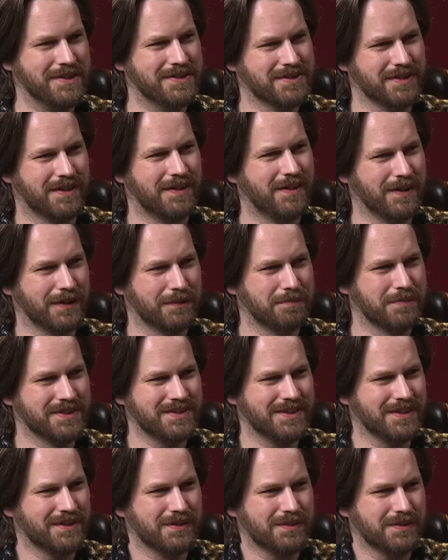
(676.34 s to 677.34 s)
song, but
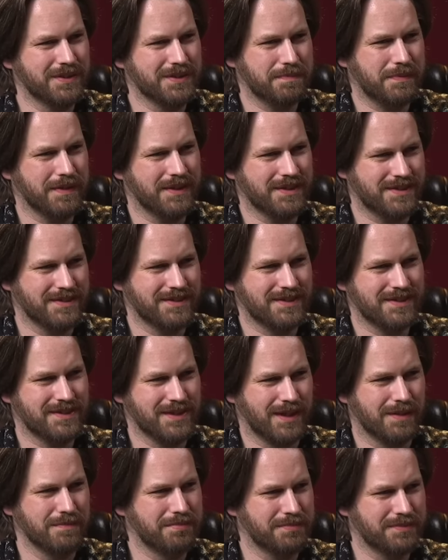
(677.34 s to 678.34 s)
it's like, oh, this place is a
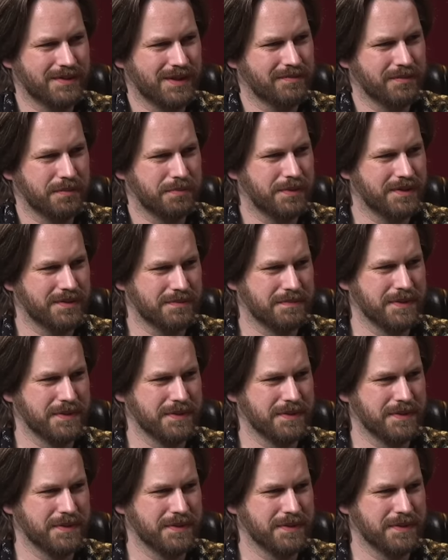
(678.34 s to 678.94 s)
dump and everybody's